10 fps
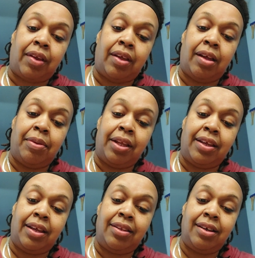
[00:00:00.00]
I'm going to get
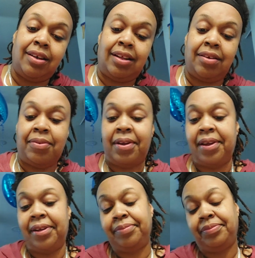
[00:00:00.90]
that done out of the
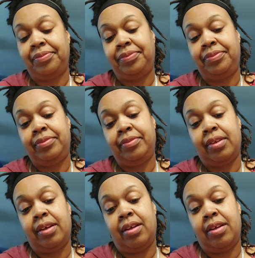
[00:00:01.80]
way.
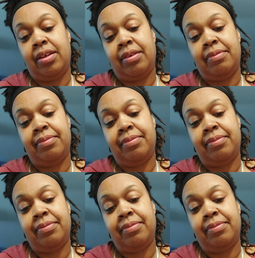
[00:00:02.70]
I